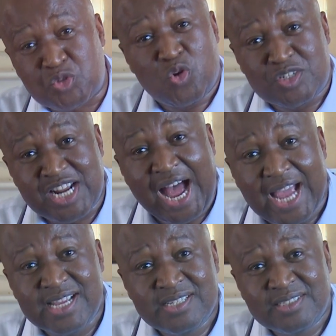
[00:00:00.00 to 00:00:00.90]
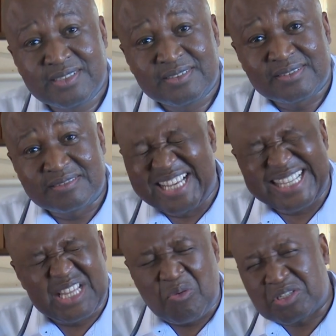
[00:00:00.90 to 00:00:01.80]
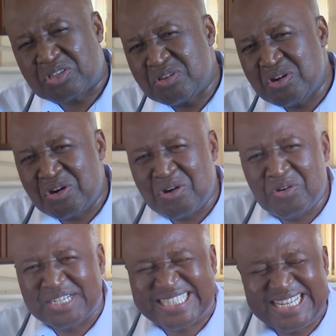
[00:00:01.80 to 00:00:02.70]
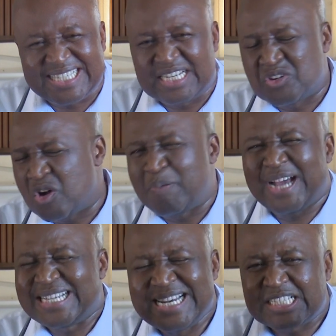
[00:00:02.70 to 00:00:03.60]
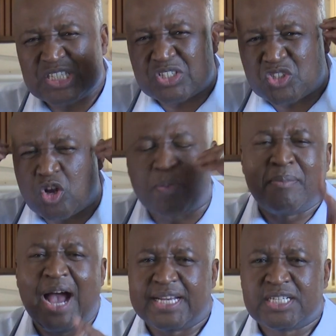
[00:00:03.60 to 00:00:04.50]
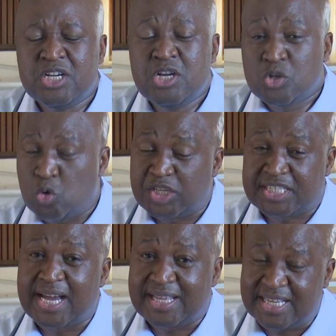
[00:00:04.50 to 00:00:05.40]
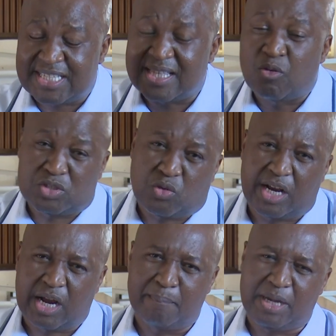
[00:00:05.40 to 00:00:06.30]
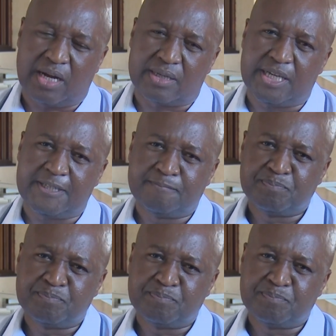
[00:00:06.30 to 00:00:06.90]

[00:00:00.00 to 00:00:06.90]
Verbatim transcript: so dry that there was no reason, nobody in his sober mind could say this thing was going to come back again.